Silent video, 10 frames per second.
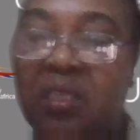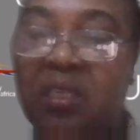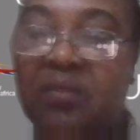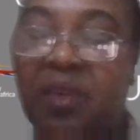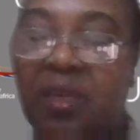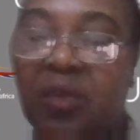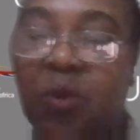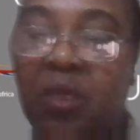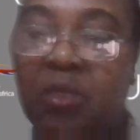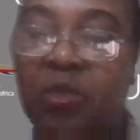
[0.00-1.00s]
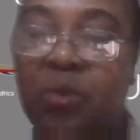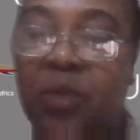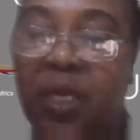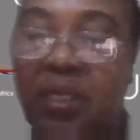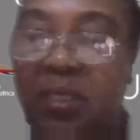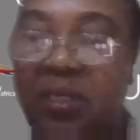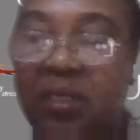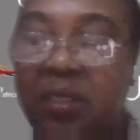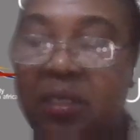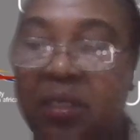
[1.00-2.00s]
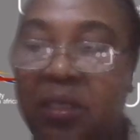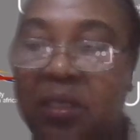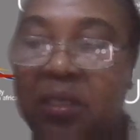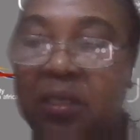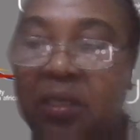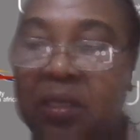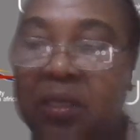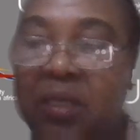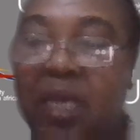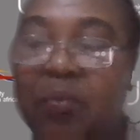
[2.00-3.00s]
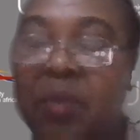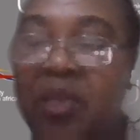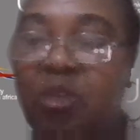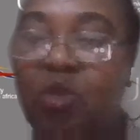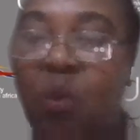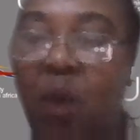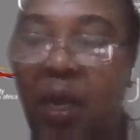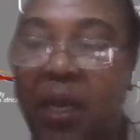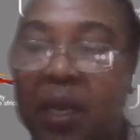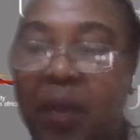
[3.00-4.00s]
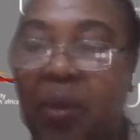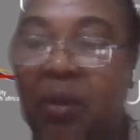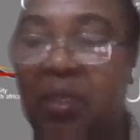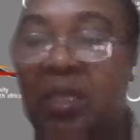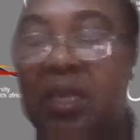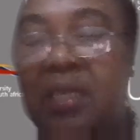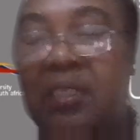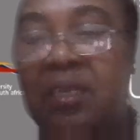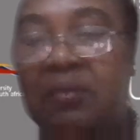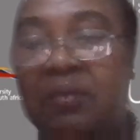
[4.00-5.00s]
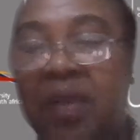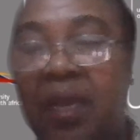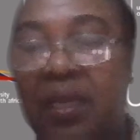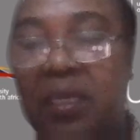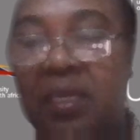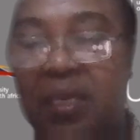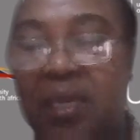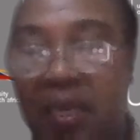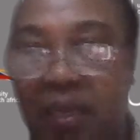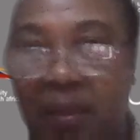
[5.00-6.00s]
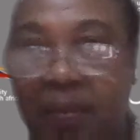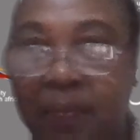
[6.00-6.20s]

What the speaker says: TVET college students that makes you worry about their self-directed learning?